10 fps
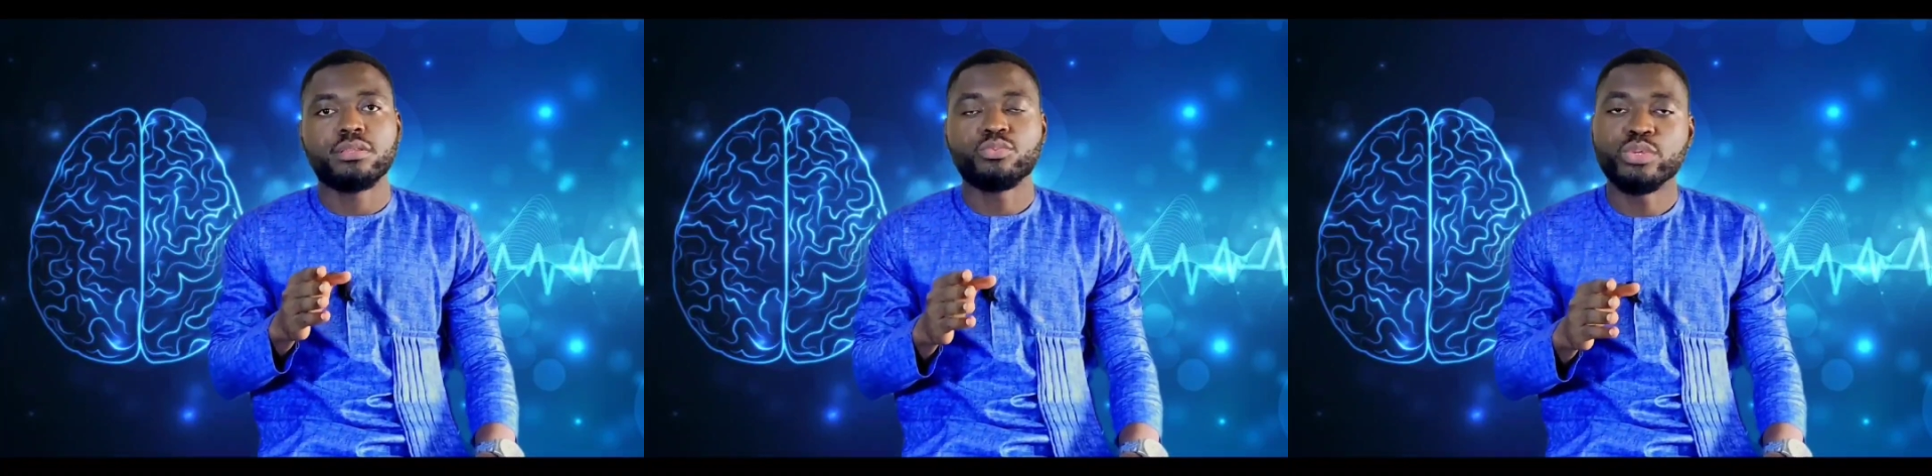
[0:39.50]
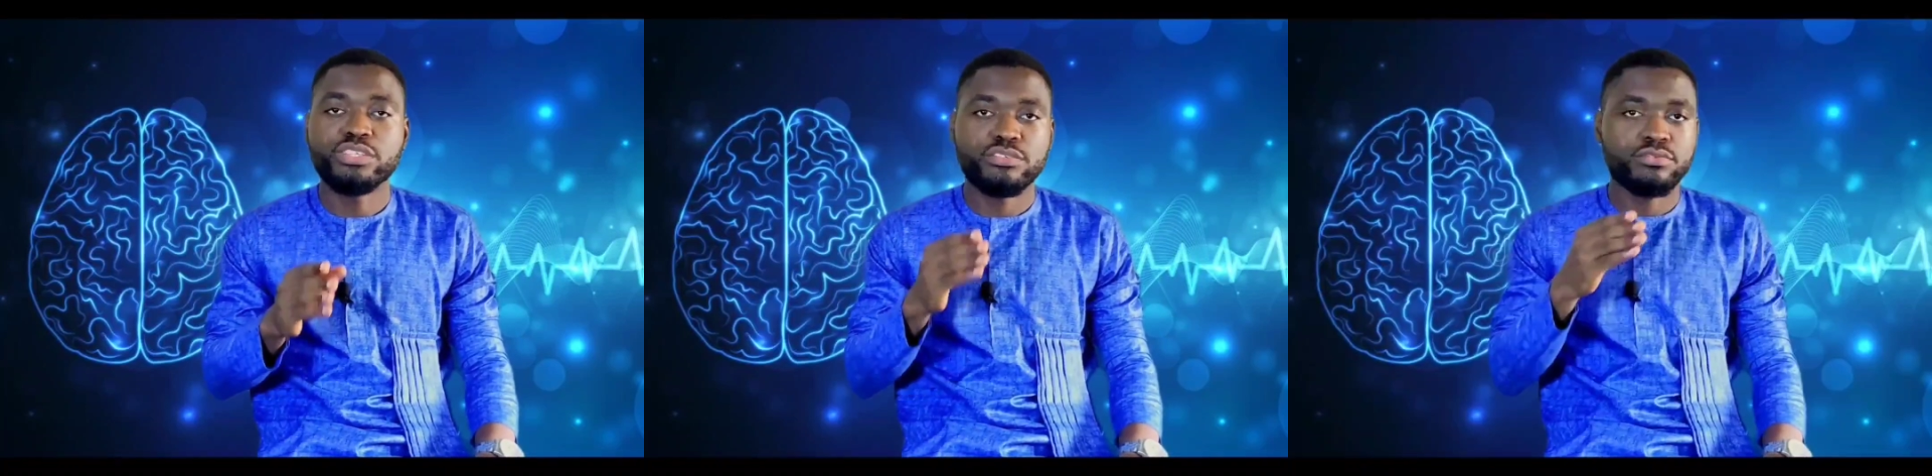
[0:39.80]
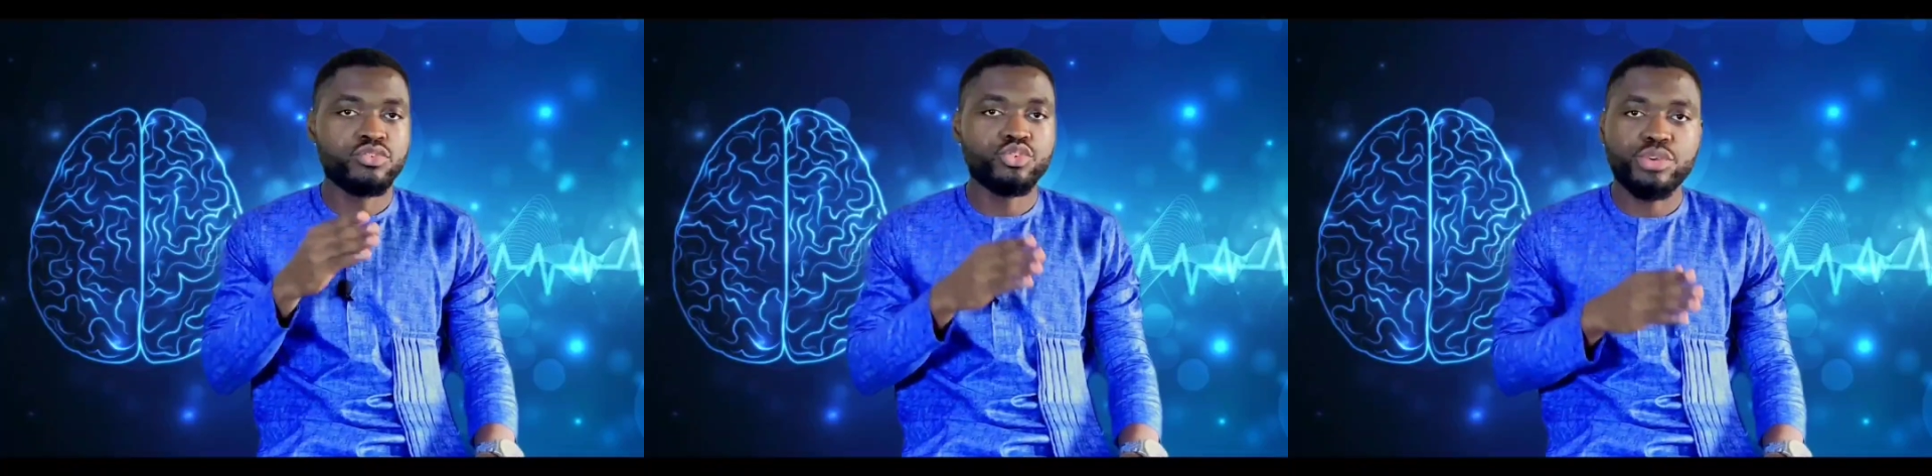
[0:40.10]

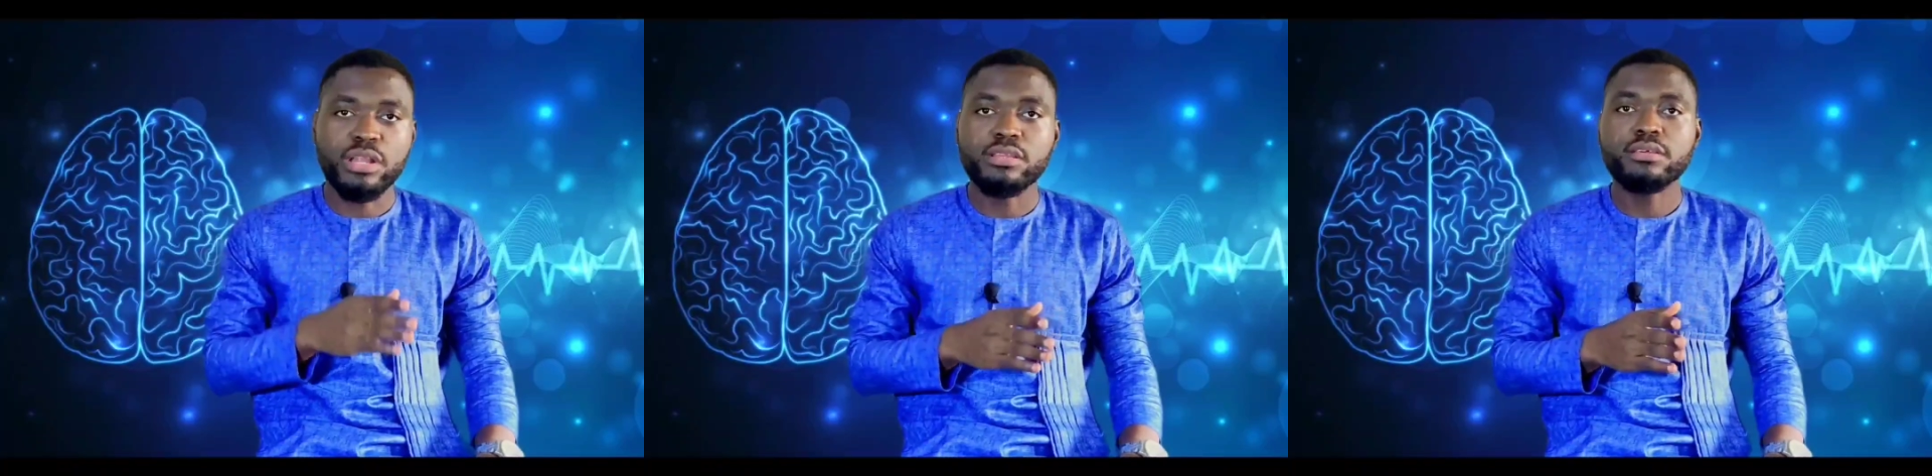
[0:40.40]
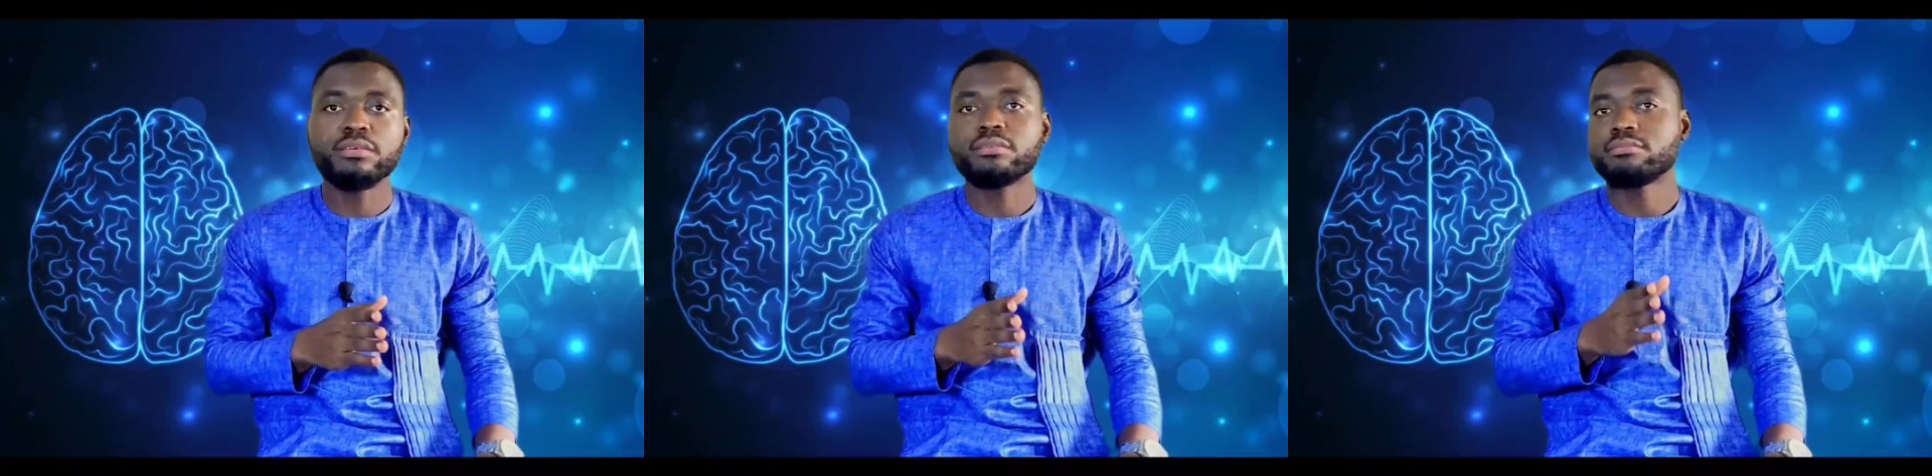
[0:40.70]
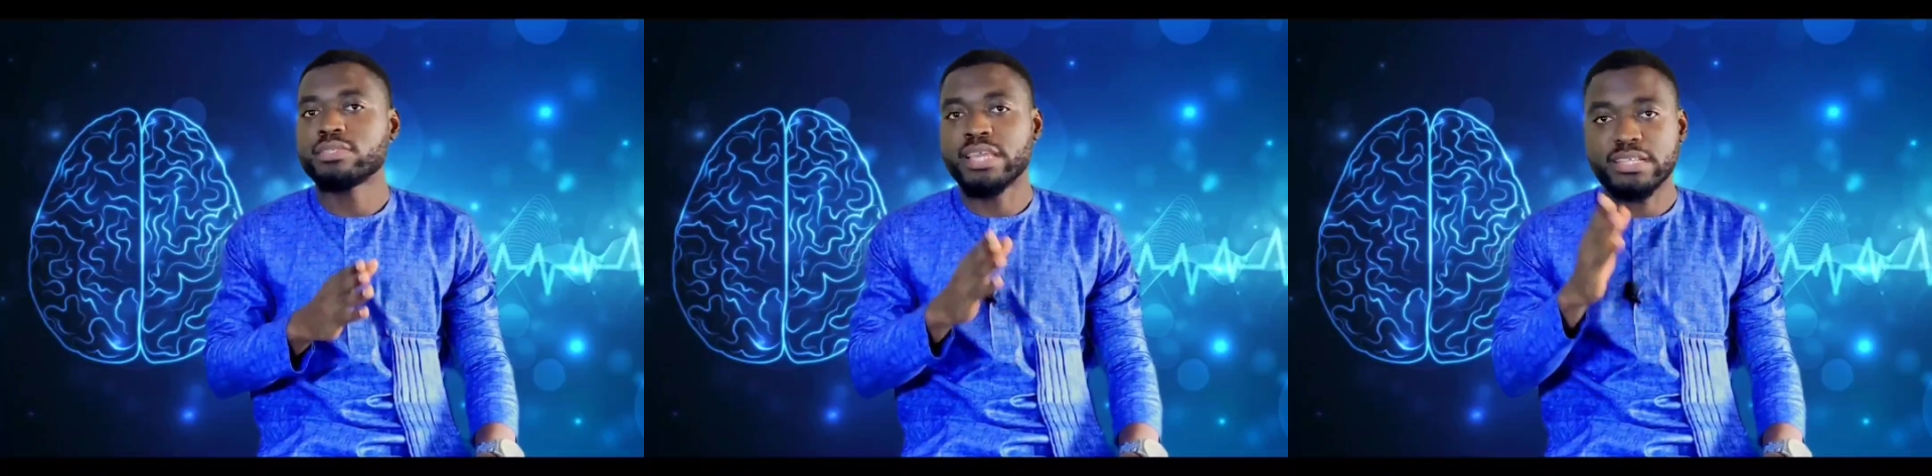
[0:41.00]
which usually
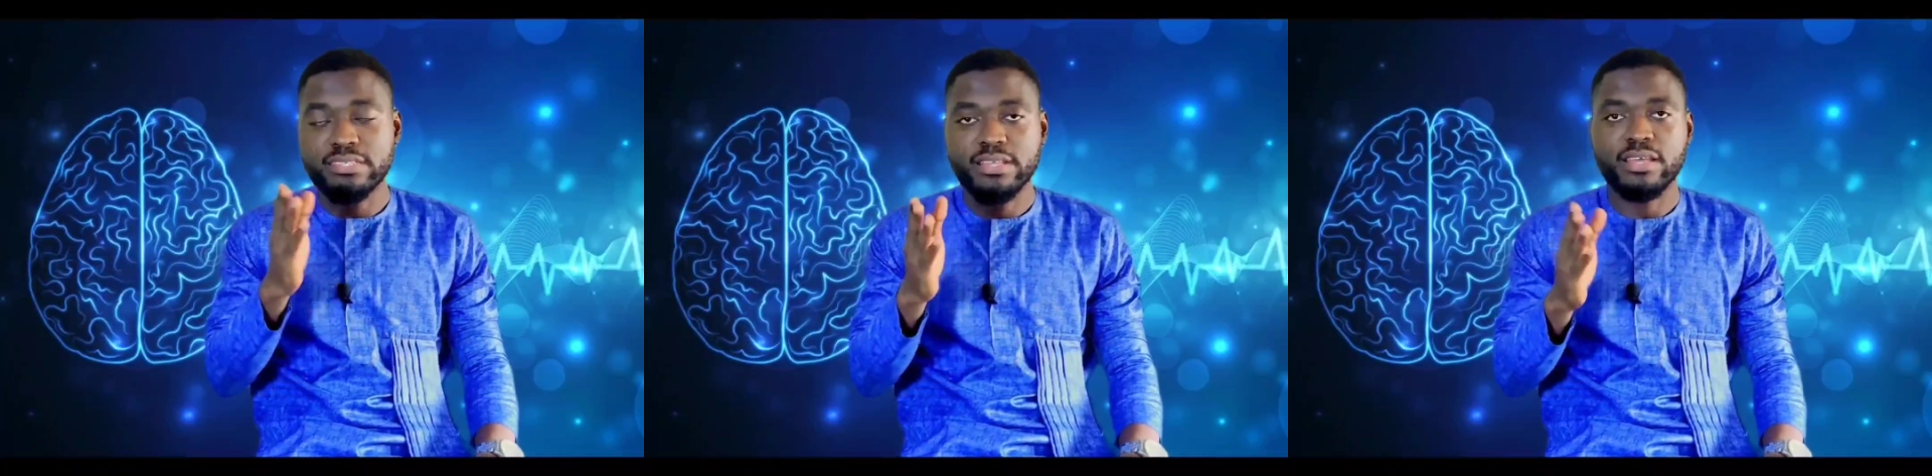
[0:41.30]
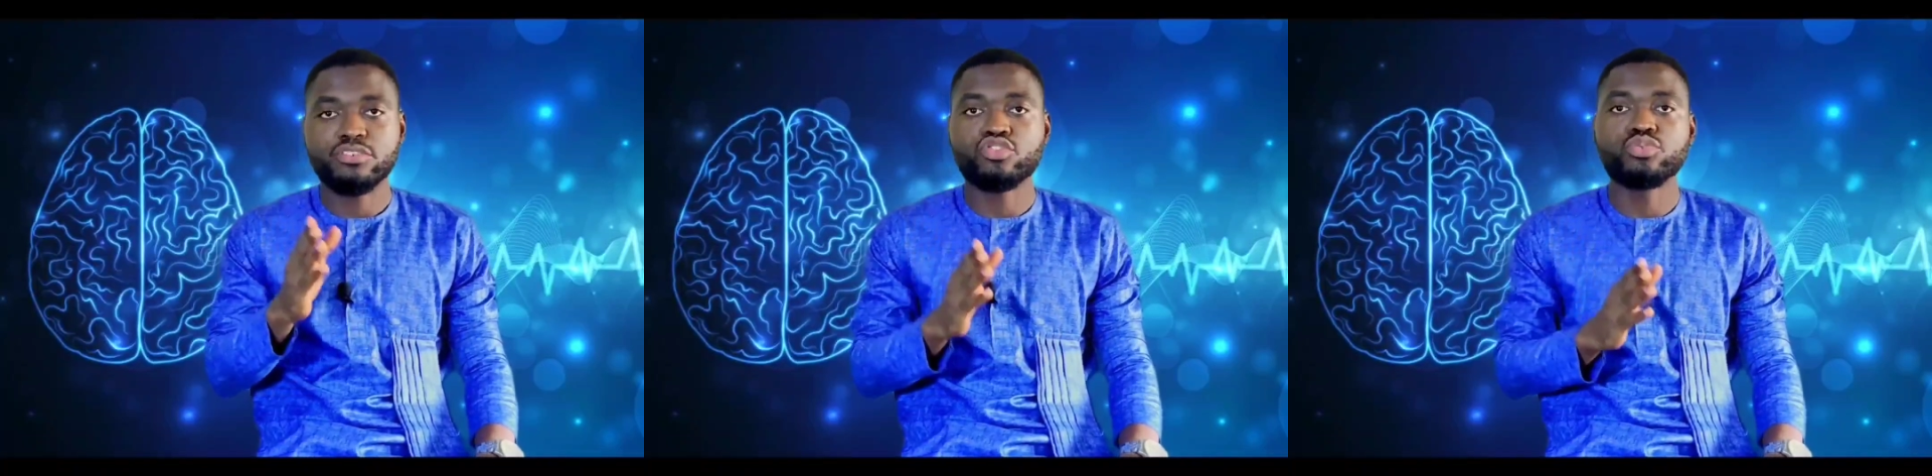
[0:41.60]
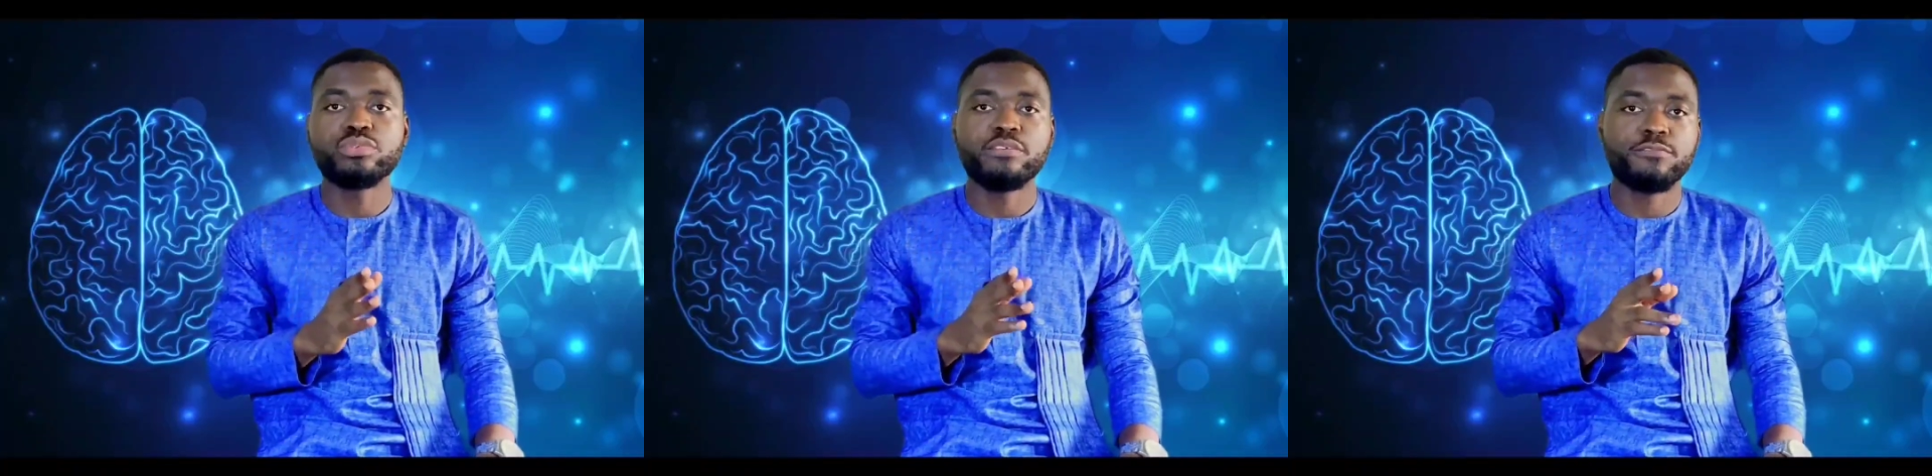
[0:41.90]
gets there
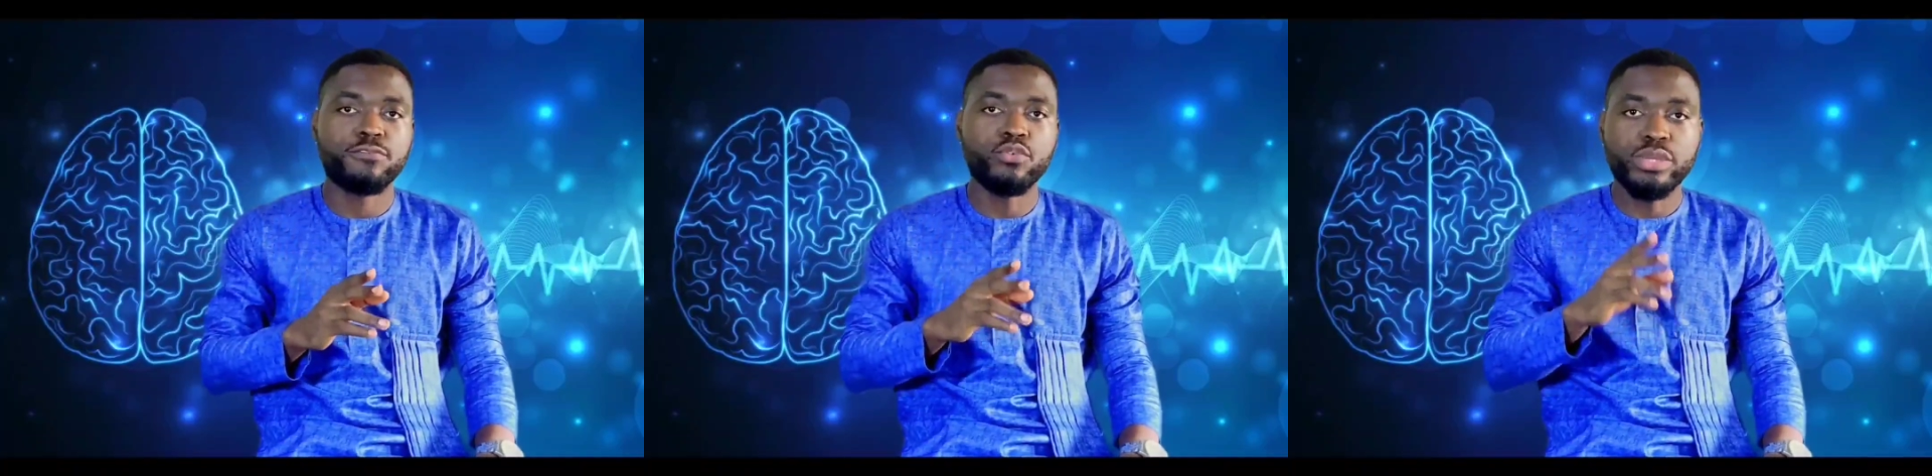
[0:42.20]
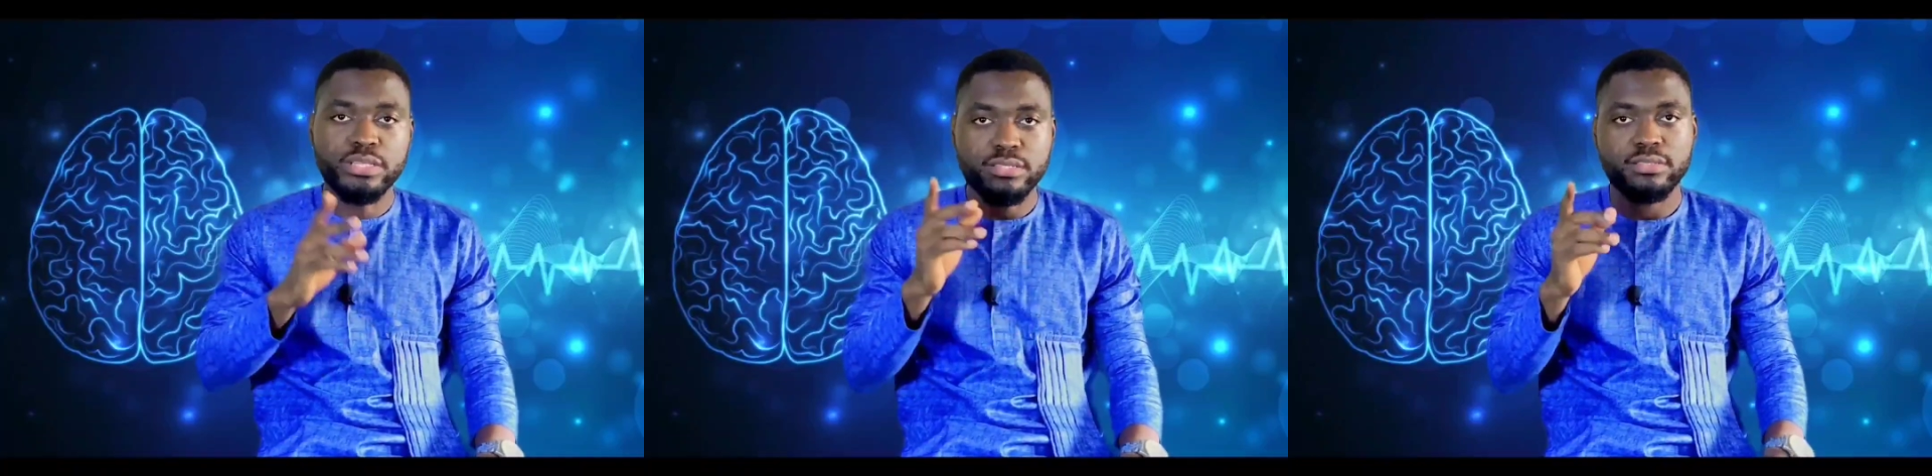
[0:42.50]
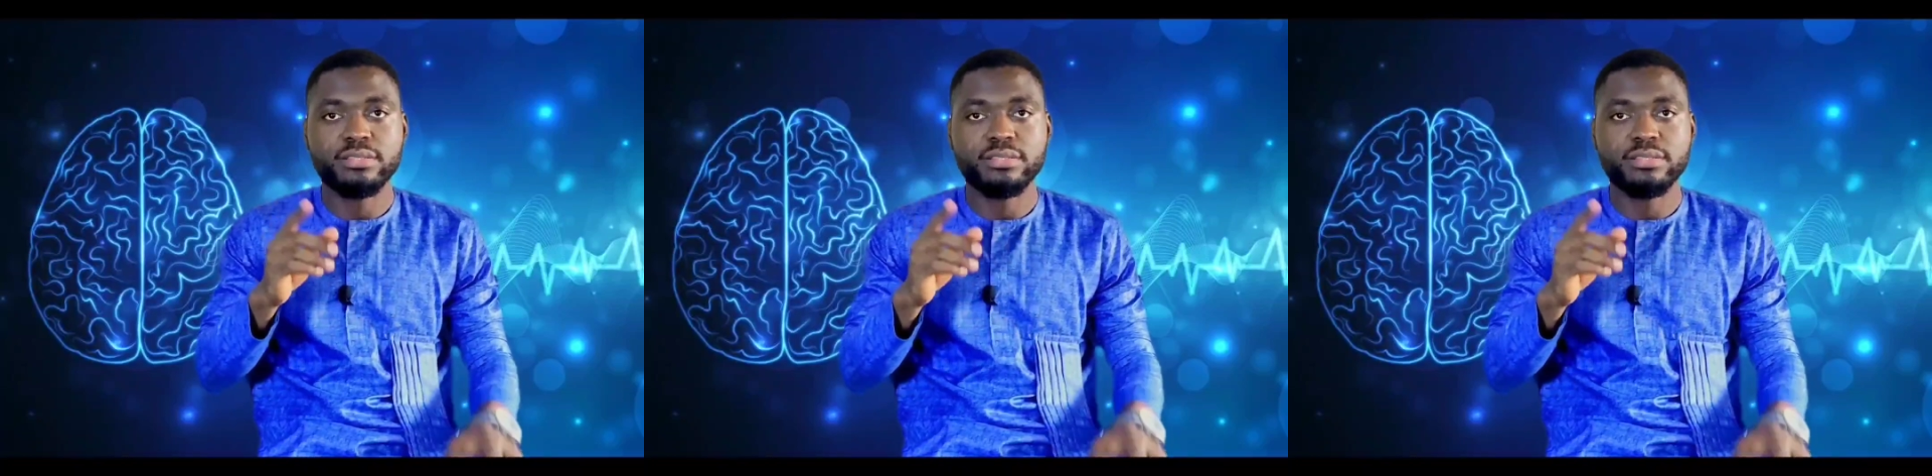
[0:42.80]
through the fluid